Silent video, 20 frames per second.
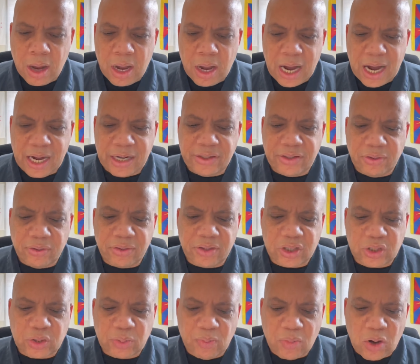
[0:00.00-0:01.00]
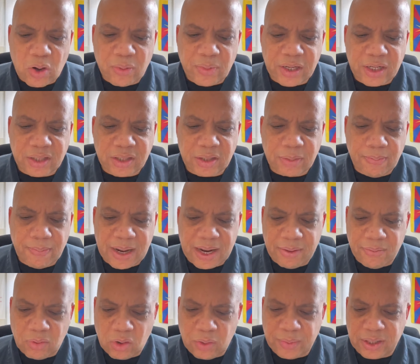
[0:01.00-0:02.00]
I do this moment by
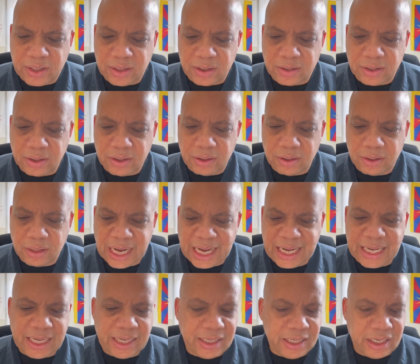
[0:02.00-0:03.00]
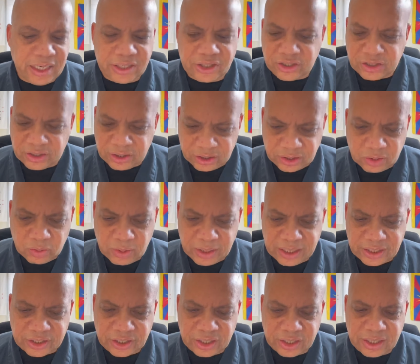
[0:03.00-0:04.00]
moment, and in each
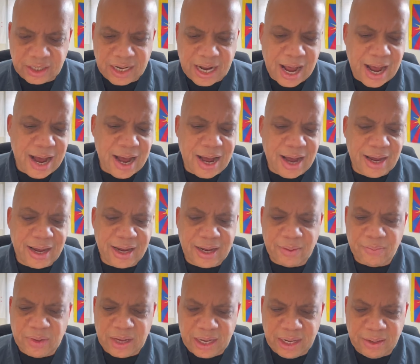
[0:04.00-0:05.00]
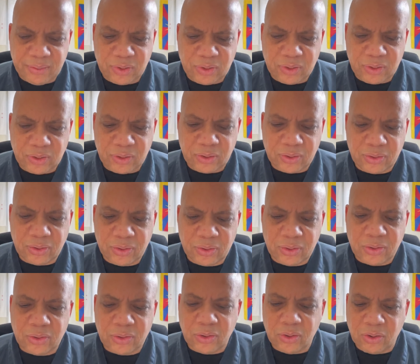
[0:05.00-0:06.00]
situation, I am able
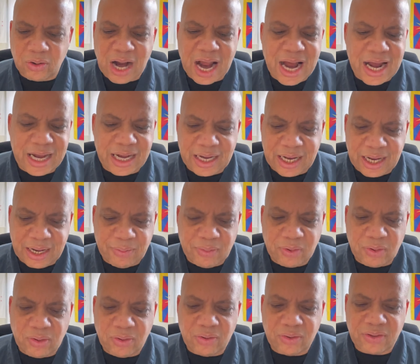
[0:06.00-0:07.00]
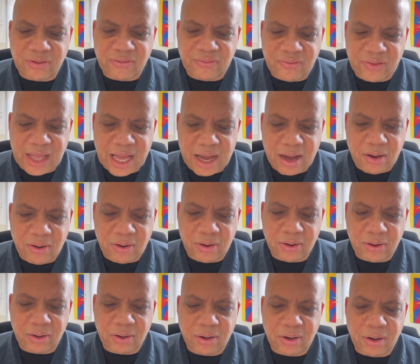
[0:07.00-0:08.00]
or I enable the
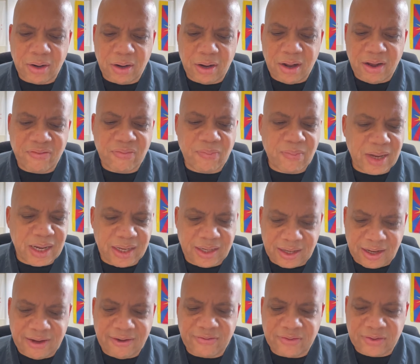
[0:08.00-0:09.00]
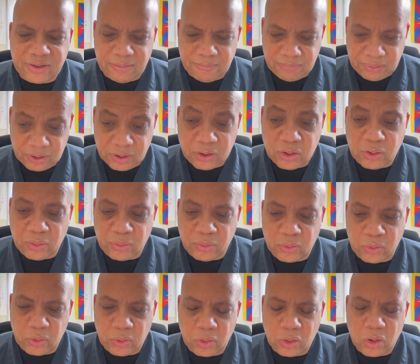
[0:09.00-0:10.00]
flower of my life to bloom,
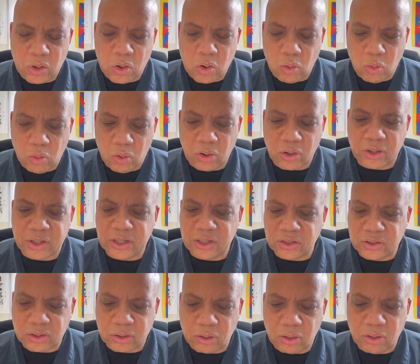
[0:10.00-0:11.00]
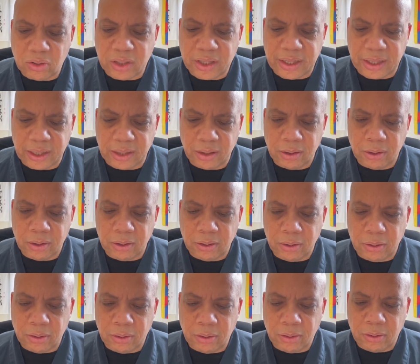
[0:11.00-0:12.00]
working solely
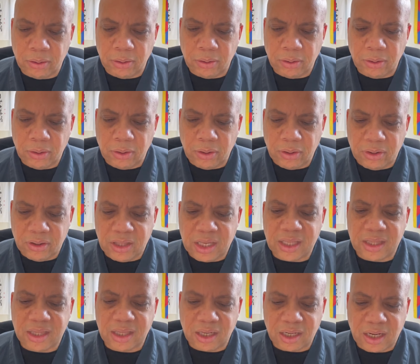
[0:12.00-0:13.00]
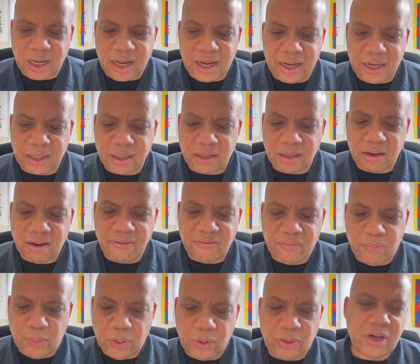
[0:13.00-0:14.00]
that the light
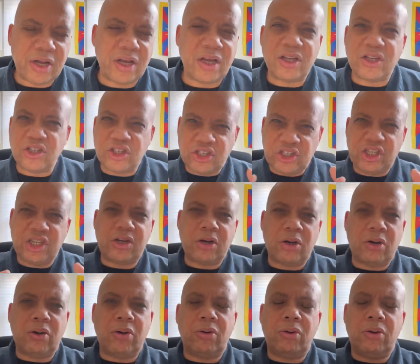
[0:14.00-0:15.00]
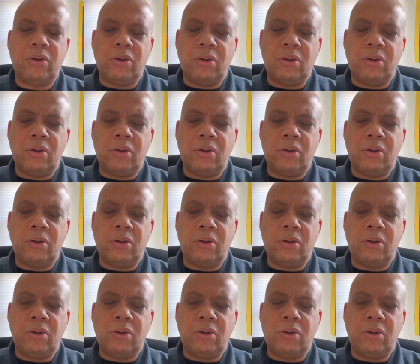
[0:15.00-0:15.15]
of Buddha, Jiko,